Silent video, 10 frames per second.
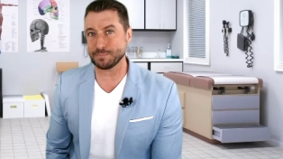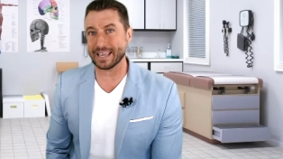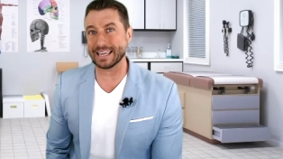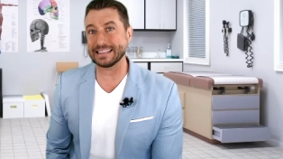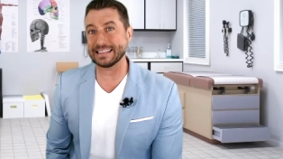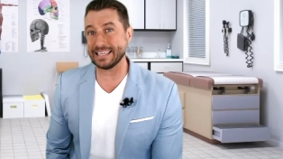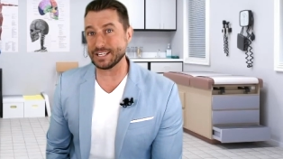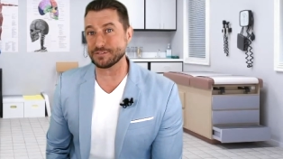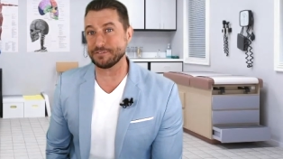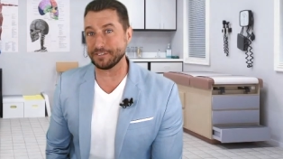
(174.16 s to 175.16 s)
by at
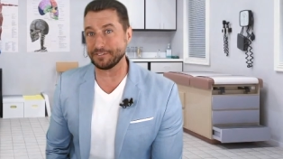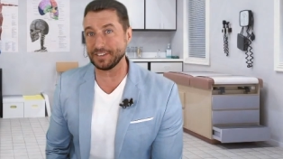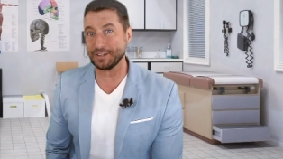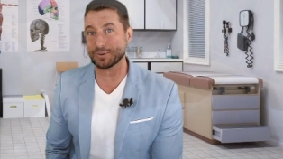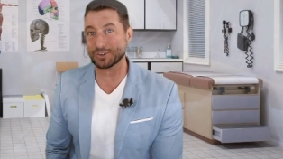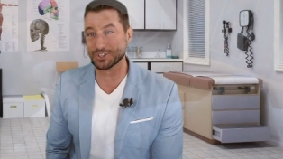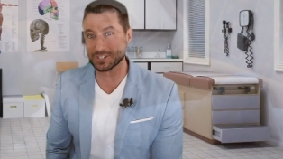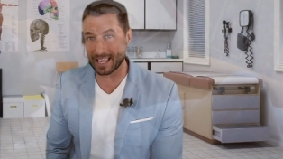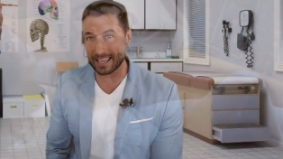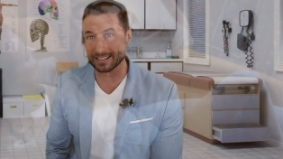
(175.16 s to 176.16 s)
least
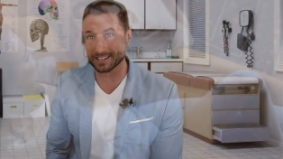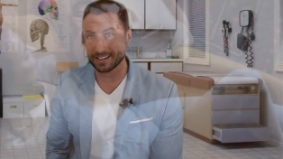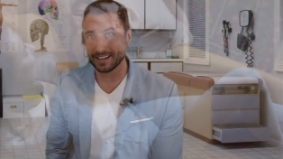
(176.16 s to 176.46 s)
50%